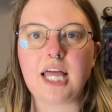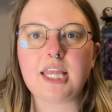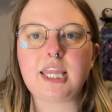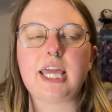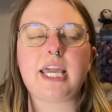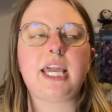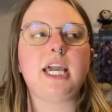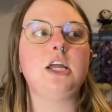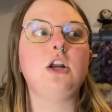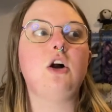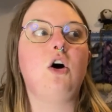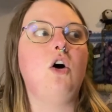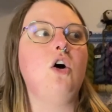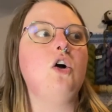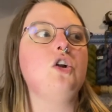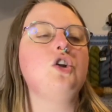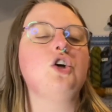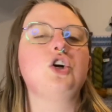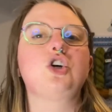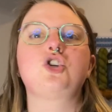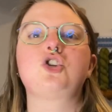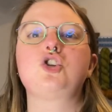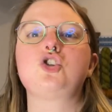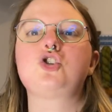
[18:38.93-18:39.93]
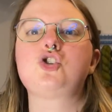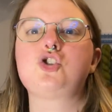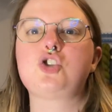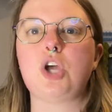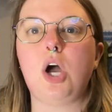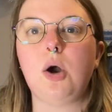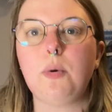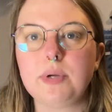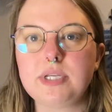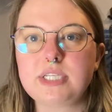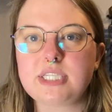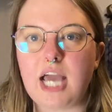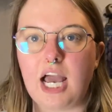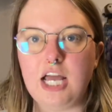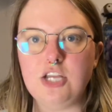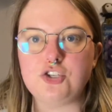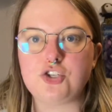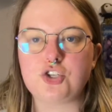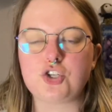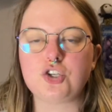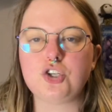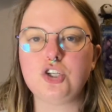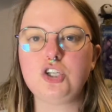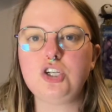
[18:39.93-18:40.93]
Like, it all looks so
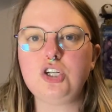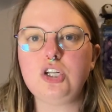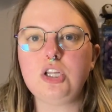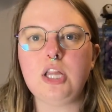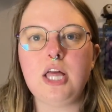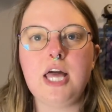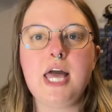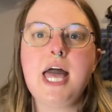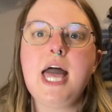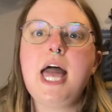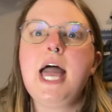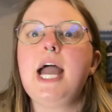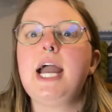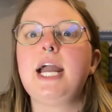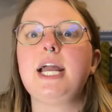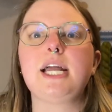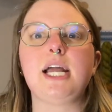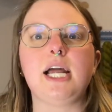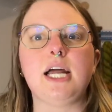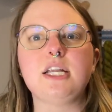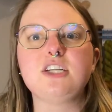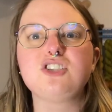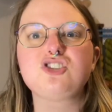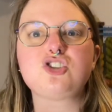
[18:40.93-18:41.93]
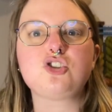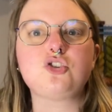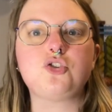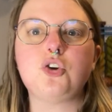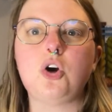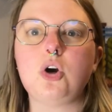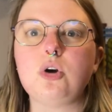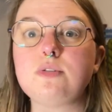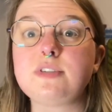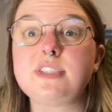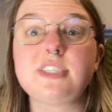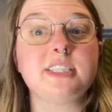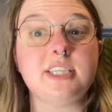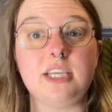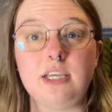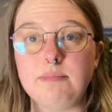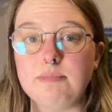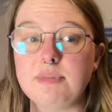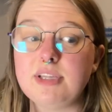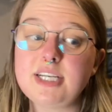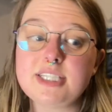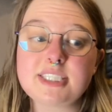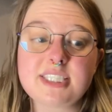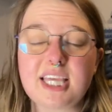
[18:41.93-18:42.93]
intentional and so seamless.